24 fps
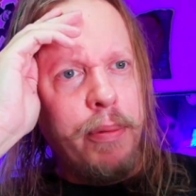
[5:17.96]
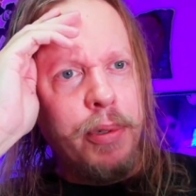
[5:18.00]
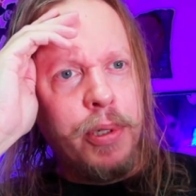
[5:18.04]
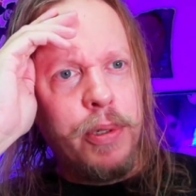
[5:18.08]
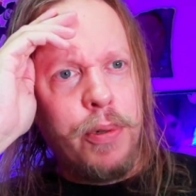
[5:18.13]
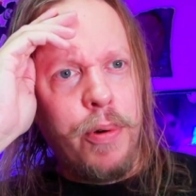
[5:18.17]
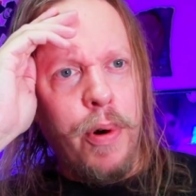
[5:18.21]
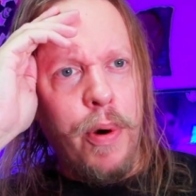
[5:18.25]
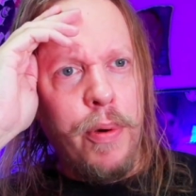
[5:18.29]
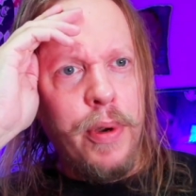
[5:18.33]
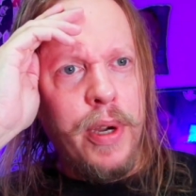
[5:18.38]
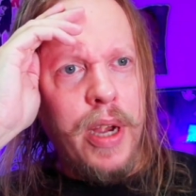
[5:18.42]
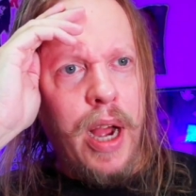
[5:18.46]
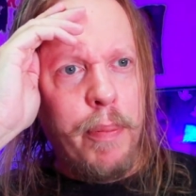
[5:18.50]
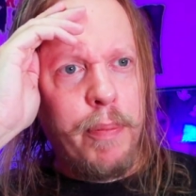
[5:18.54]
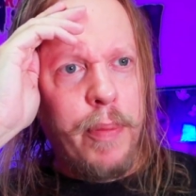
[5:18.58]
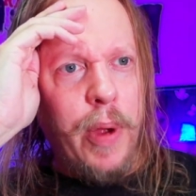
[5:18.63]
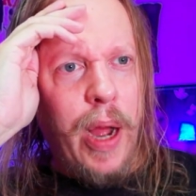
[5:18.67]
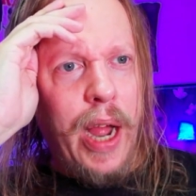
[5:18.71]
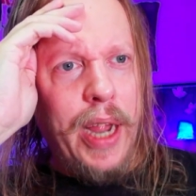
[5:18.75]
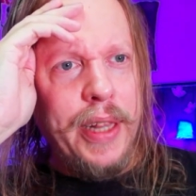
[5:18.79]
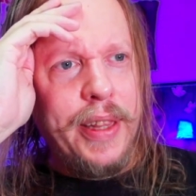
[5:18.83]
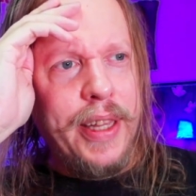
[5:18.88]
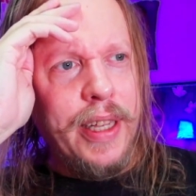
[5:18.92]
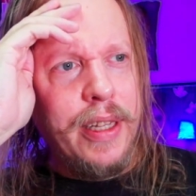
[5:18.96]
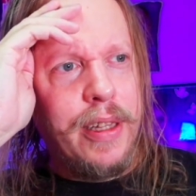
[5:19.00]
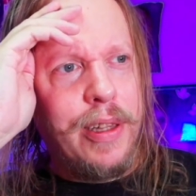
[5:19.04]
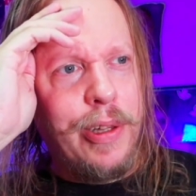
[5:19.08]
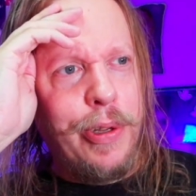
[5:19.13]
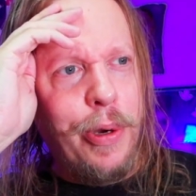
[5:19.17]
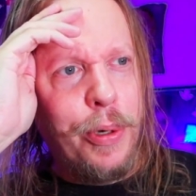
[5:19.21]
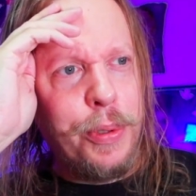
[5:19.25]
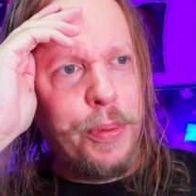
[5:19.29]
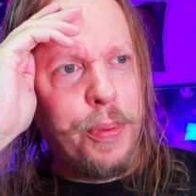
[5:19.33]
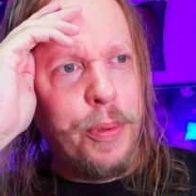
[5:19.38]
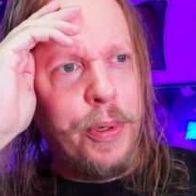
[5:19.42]
was growing up, I think
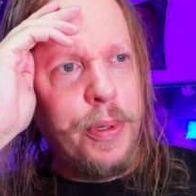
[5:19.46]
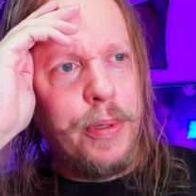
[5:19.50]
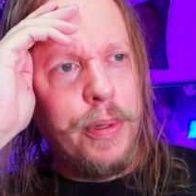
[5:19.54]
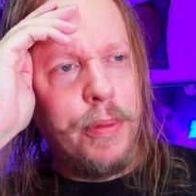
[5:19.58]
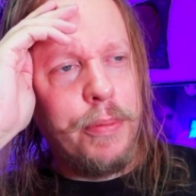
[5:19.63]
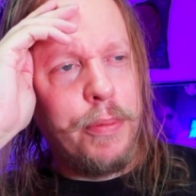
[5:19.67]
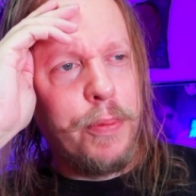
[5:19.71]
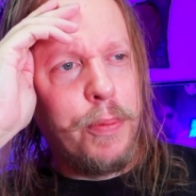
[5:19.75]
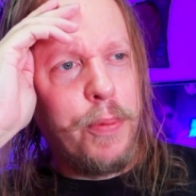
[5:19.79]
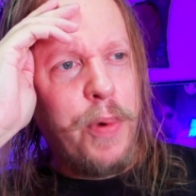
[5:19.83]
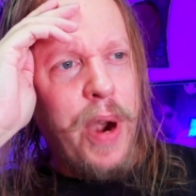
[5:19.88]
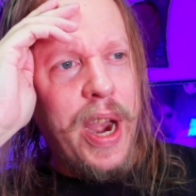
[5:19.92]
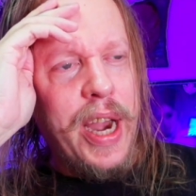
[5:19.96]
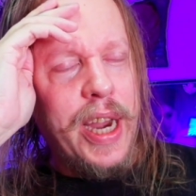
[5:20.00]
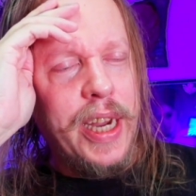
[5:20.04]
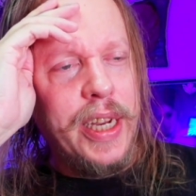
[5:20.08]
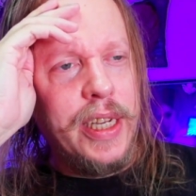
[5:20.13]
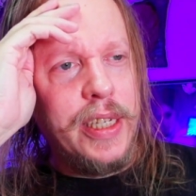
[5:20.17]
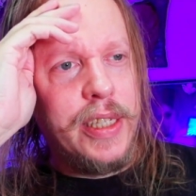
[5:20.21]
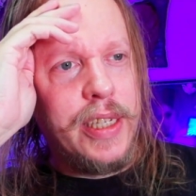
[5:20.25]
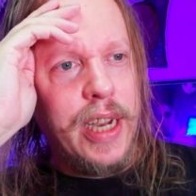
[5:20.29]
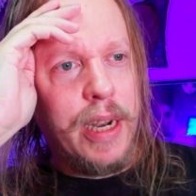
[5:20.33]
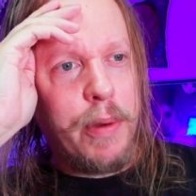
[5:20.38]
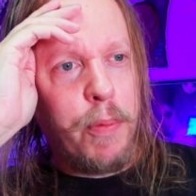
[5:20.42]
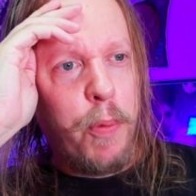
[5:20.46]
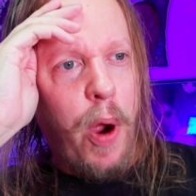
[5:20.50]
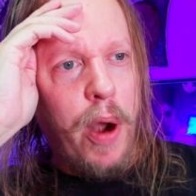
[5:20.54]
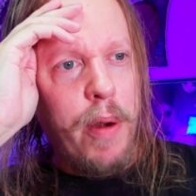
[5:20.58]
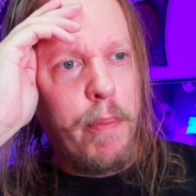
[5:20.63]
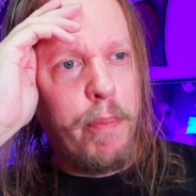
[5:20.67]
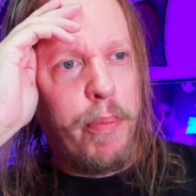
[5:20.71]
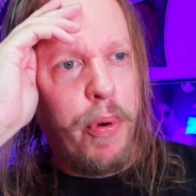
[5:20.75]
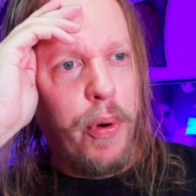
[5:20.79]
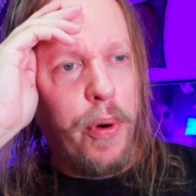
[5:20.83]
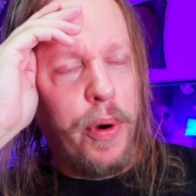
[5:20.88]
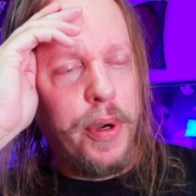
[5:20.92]
those were the rage at
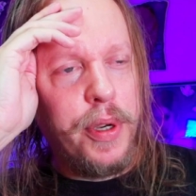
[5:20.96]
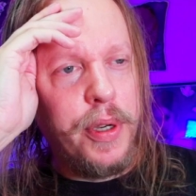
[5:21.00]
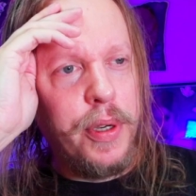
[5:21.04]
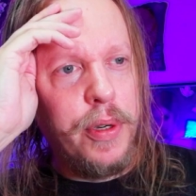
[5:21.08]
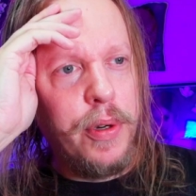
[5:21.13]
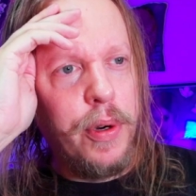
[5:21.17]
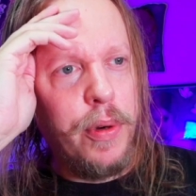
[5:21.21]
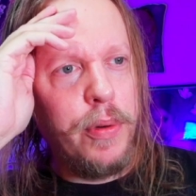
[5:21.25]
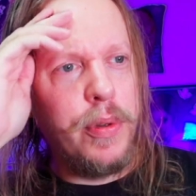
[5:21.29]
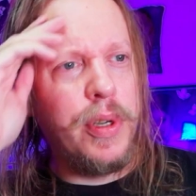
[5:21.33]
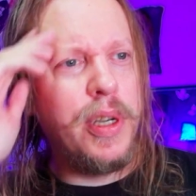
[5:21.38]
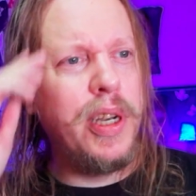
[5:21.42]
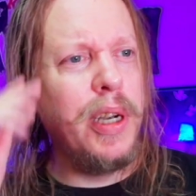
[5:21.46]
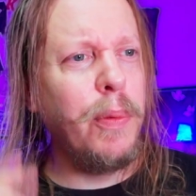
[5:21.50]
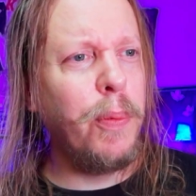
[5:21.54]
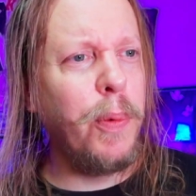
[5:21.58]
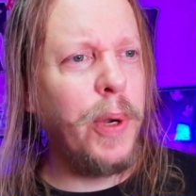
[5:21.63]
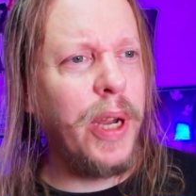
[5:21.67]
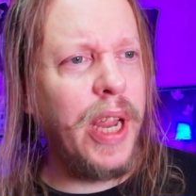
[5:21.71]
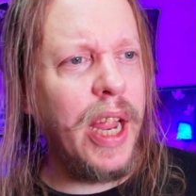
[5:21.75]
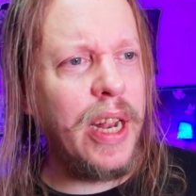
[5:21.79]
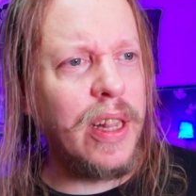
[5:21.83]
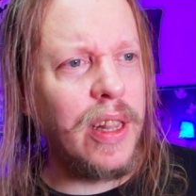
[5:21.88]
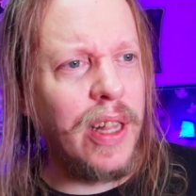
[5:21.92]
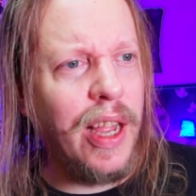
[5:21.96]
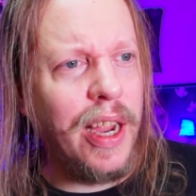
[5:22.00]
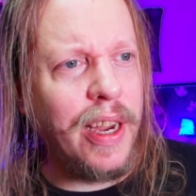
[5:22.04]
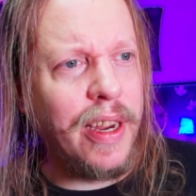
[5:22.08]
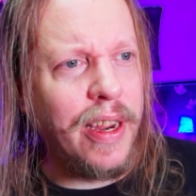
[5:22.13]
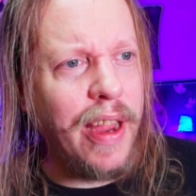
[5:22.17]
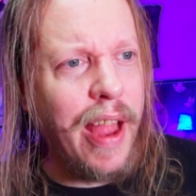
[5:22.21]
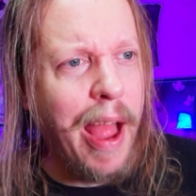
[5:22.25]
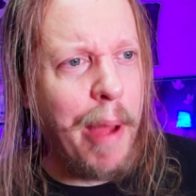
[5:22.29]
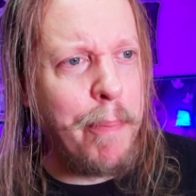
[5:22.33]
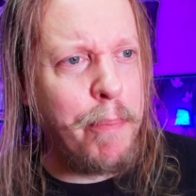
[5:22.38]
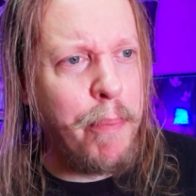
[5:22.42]
one point, you know? Didn't we get
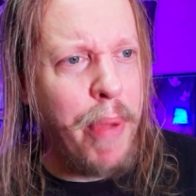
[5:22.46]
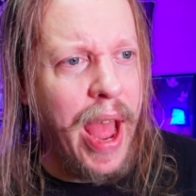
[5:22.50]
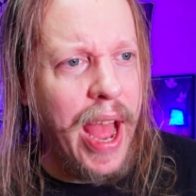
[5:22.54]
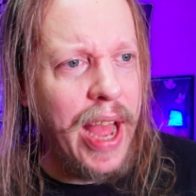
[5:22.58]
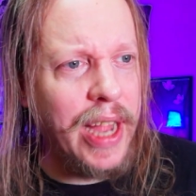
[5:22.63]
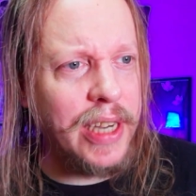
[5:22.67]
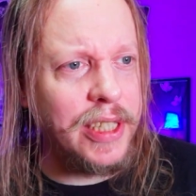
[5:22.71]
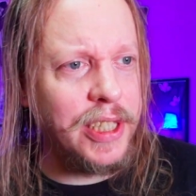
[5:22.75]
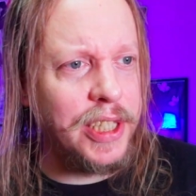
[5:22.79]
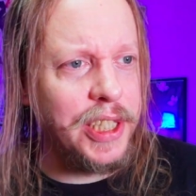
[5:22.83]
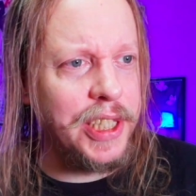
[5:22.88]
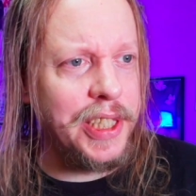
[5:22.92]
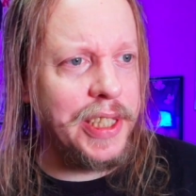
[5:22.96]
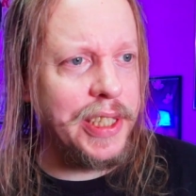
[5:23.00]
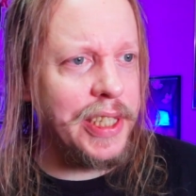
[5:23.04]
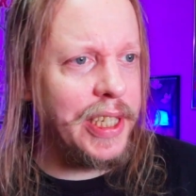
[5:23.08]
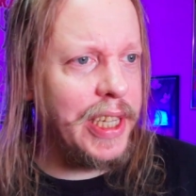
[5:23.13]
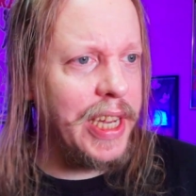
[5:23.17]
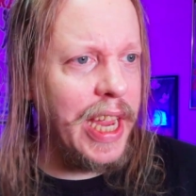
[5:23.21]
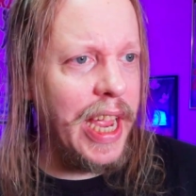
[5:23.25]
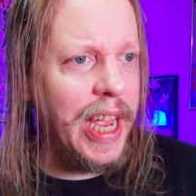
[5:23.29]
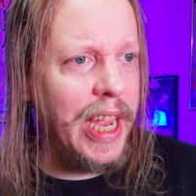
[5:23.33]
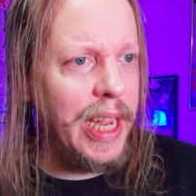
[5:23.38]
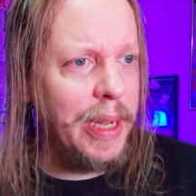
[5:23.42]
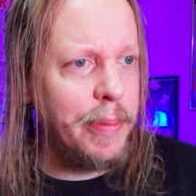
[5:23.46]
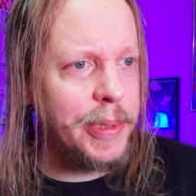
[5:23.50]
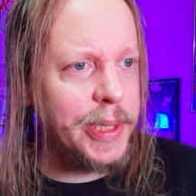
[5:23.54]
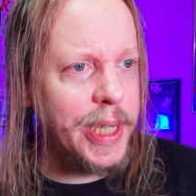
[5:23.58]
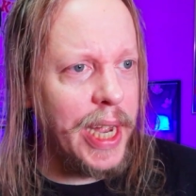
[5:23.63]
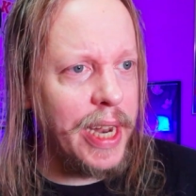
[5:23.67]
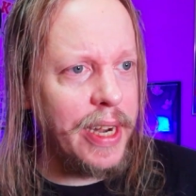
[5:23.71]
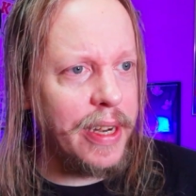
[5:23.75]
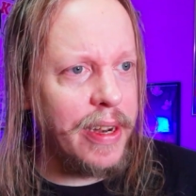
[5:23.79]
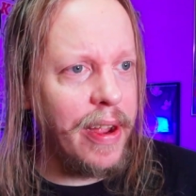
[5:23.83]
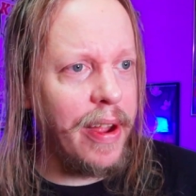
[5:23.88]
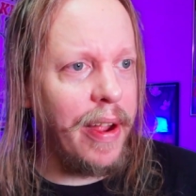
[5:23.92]
like Apache games
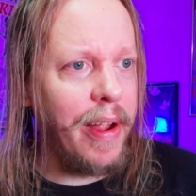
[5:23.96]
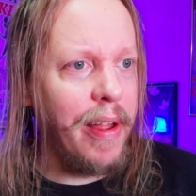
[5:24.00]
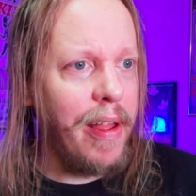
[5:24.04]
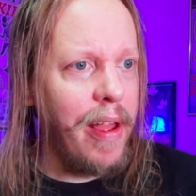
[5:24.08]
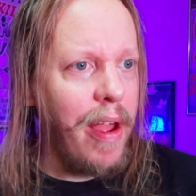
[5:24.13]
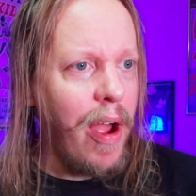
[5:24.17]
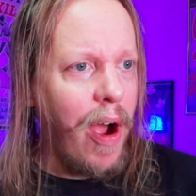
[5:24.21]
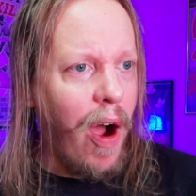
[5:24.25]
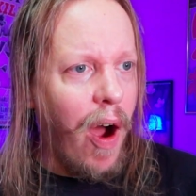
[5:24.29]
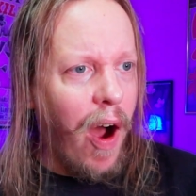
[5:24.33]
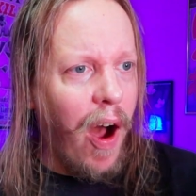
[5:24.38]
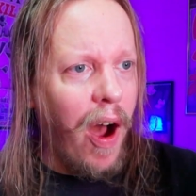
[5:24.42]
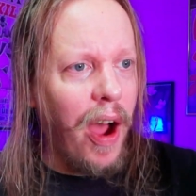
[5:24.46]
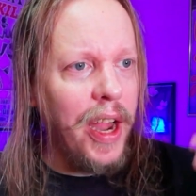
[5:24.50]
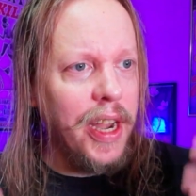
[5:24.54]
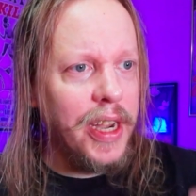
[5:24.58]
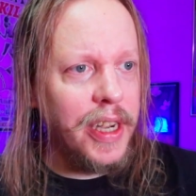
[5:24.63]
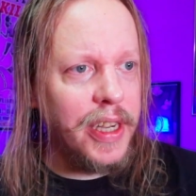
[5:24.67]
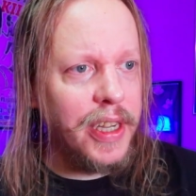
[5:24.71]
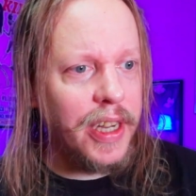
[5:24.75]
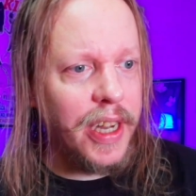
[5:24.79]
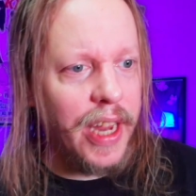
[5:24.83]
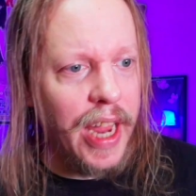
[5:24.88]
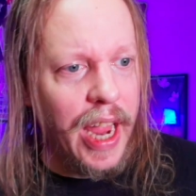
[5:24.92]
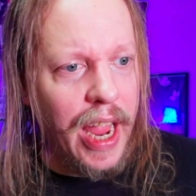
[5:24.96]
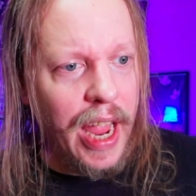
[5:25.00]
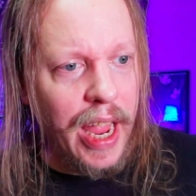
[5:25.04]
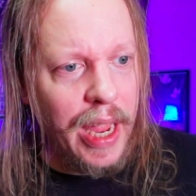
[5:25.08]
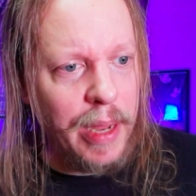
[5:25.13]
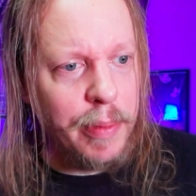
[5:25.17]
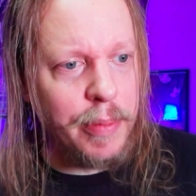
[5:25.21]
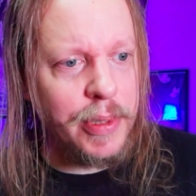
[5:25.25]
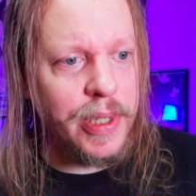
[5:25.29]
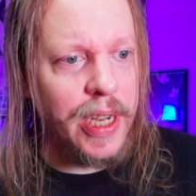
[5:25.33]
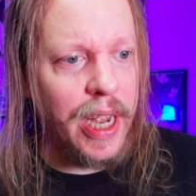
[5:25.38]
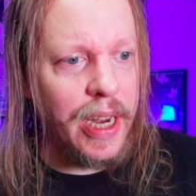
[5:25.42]
and Hind games